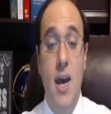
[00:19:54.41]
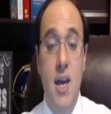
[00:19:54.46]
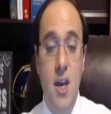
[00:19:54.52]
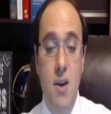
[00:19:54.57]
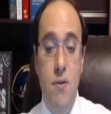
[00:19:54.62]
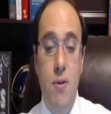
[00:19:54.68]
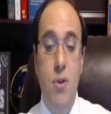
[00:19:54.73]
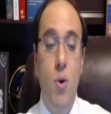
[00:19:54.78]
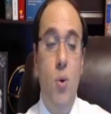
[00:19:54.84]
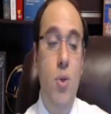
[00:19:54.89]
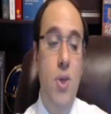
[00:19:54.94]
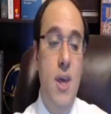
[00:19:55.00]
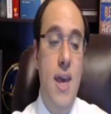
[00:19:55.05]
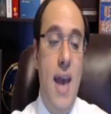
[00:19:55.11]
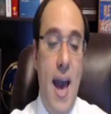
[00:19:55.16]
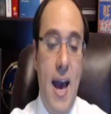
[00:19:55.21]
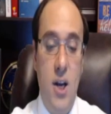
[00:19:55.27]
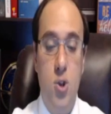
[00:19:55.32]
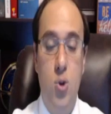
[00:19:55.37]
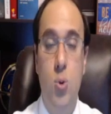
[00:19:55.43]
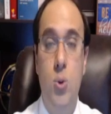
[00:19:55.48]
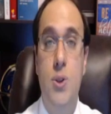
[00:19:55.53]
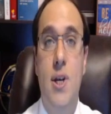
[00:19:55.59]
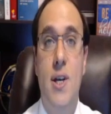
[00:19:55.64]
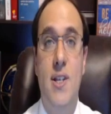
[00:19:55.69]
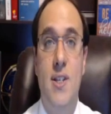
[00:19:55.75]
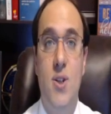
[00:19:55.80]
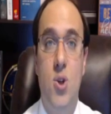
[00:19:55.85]
even though the actual
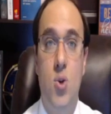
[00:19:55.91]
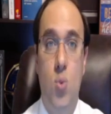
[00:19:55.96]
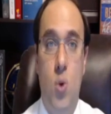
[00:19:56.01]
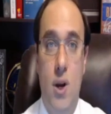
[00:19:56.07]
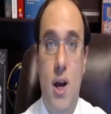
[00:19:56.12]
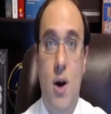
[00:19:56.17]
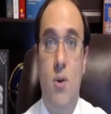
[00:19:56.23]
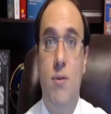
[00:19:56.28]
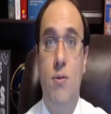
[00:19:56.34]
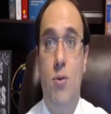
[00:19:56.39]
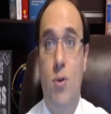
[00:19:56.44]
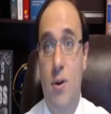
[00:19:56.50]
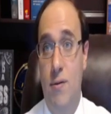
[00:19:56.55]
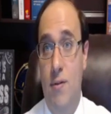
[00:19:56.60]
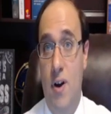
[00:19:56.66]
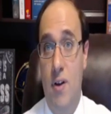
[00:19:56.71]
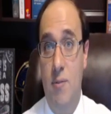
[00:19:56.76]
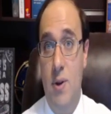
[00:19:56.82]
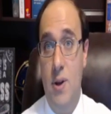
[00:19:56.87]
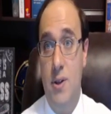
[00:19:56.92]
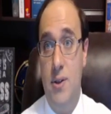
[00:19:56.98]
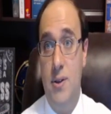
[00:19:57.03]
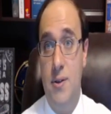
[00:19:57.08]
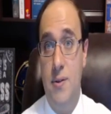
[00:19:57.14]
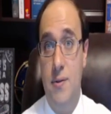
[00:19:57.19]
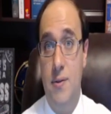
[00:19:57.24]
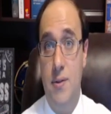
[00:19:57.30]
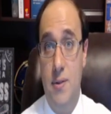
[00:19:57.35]
test is 1 hour, 45
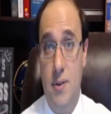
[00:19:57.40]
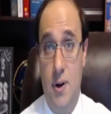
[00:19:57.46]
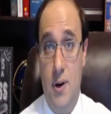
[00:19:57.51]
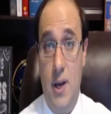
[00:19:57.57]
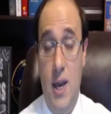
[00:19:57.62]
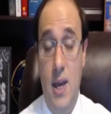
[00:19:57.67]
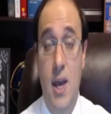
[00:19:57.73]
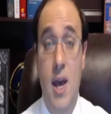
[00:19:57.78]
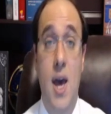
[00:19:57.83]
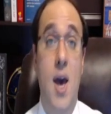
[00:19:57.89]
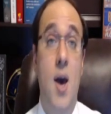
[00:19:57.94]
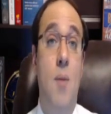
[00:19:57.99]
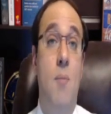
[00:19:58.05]
minutes, okay?